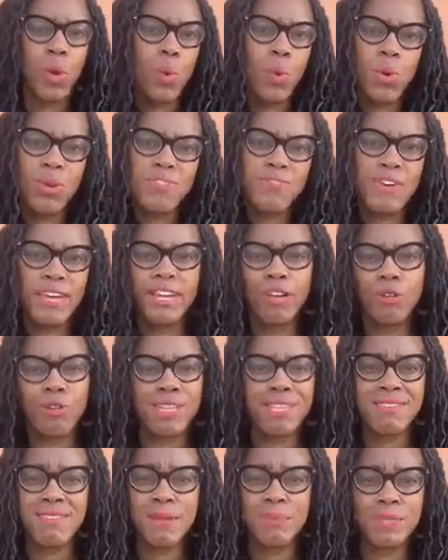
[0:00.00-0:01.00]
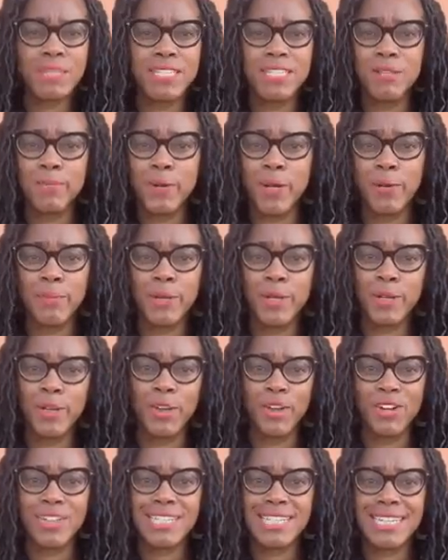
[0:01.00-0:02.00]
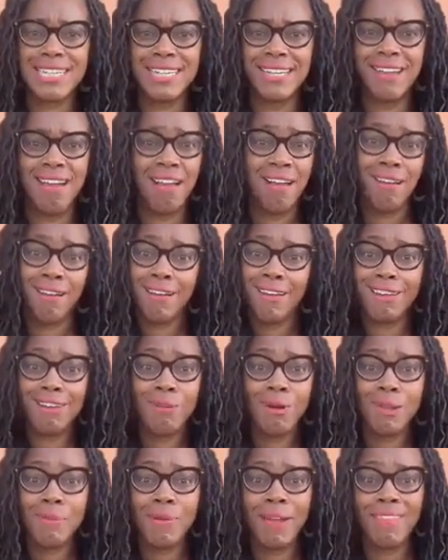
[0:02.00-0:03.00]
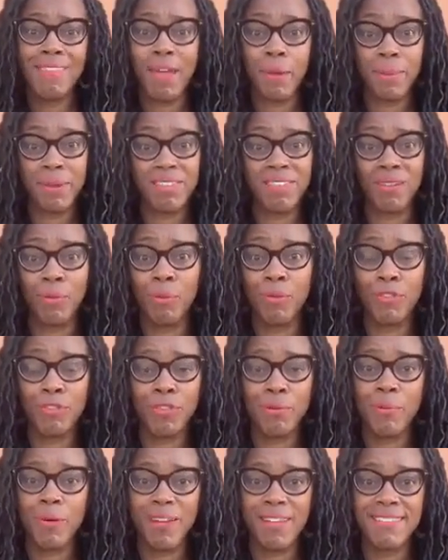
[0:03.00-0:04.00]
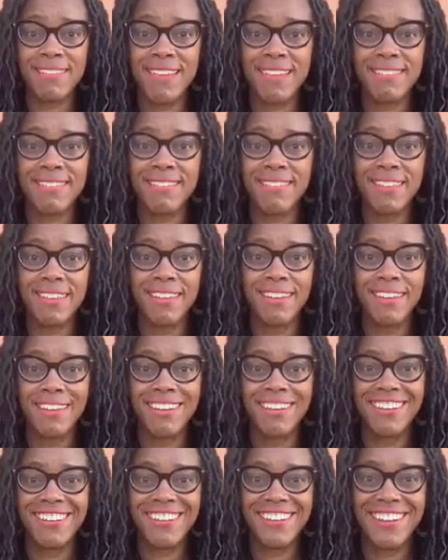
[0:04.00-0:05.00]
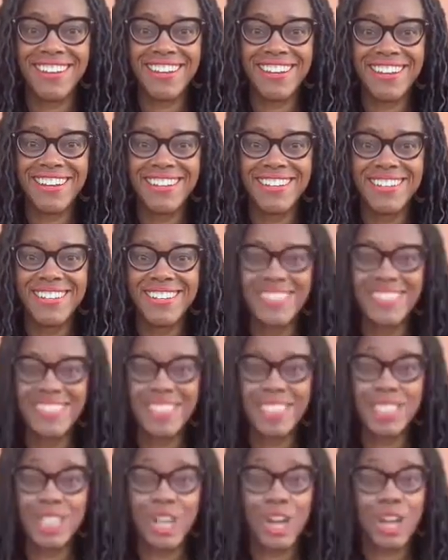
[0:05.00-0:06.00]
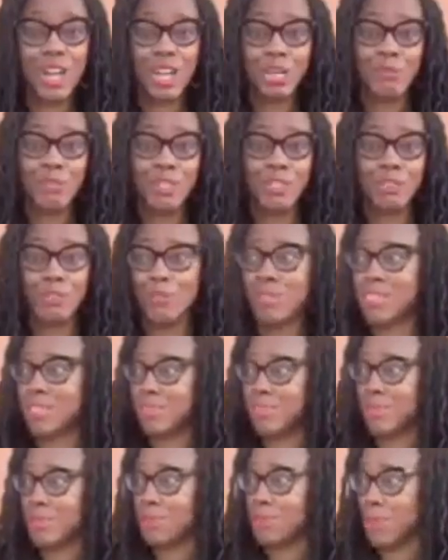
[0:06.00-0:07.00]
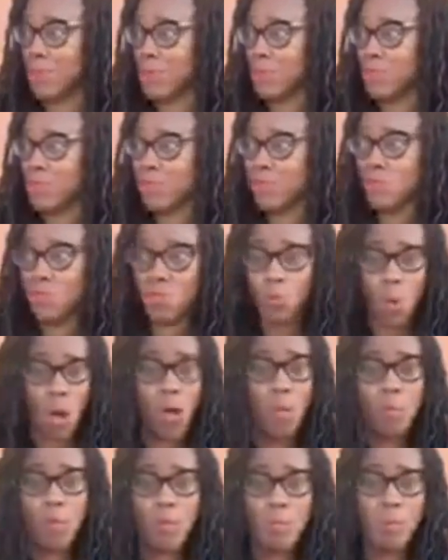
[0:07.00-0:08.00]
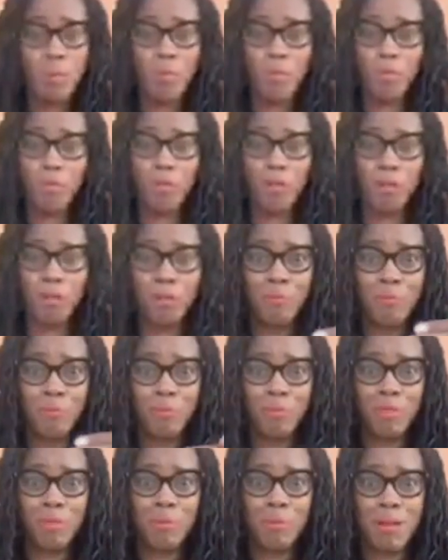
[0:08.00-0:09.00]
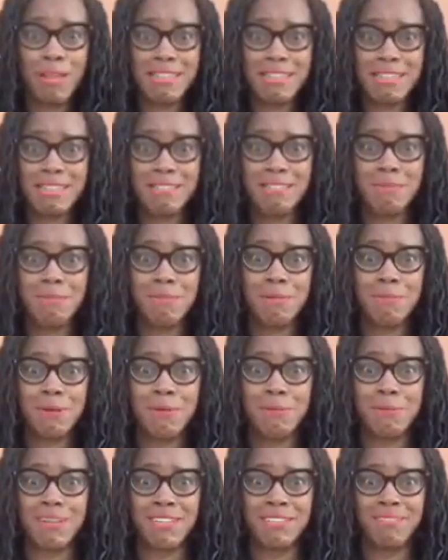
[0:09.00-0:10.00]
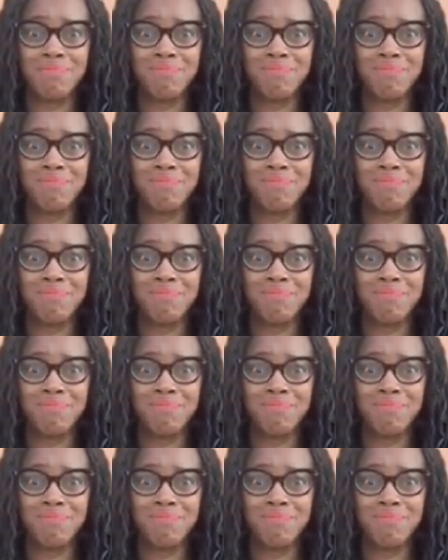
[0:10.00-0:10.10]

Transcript: Want to find a rent-stabilized apartment in New York City? I know all about that because I went through the process, right? So all I would do is in my post is walk people through the process, one by one.